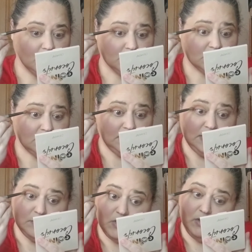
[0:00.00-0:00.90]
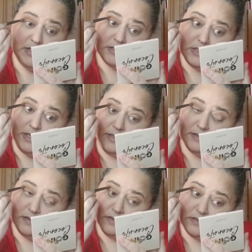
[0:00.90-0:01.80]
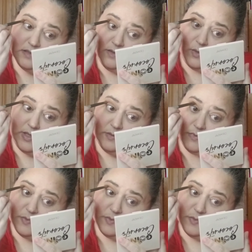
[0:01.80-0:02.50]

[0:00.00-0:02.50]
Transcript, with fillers: Just going to keep going until I get this to the right